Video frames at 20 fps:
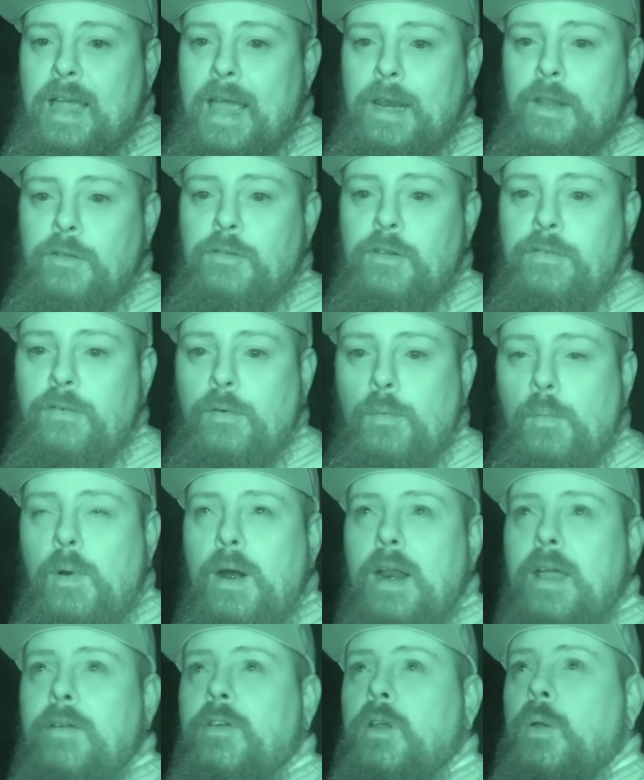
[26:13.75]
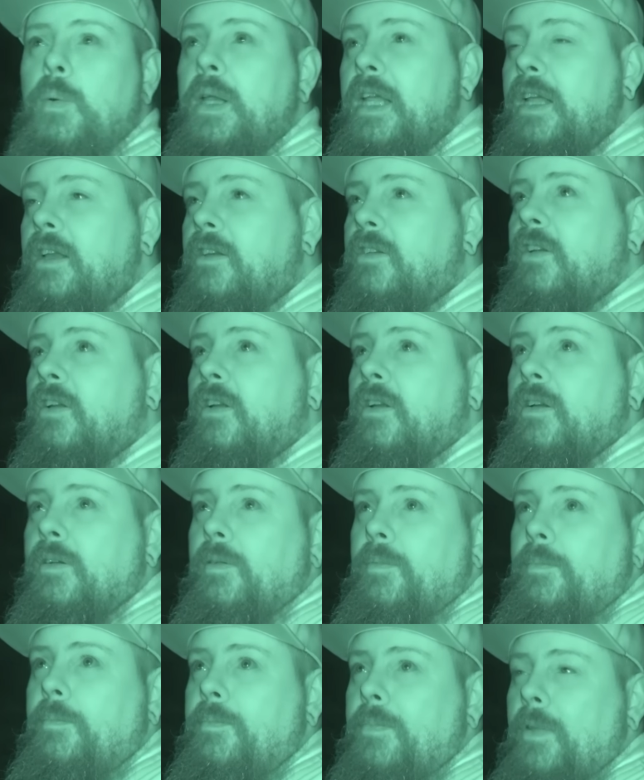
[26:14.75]
energy from wherever you need.
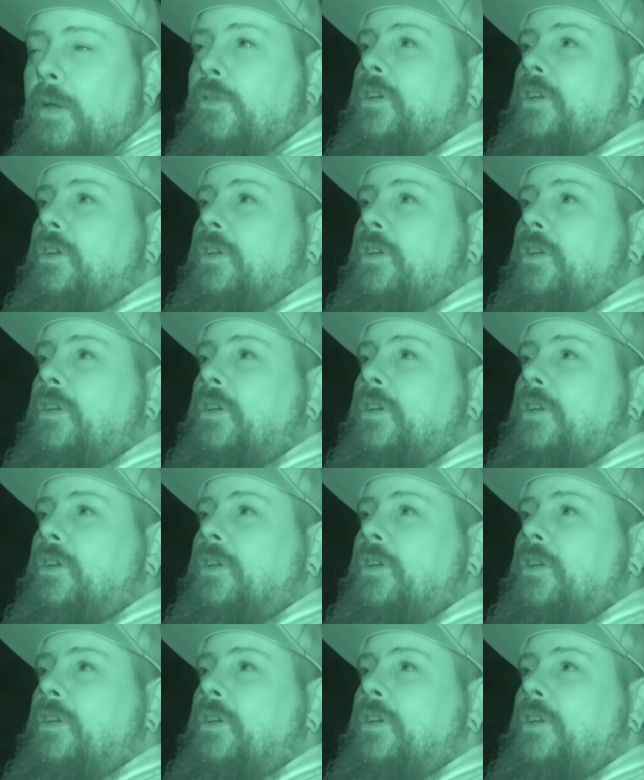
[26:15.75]
Now,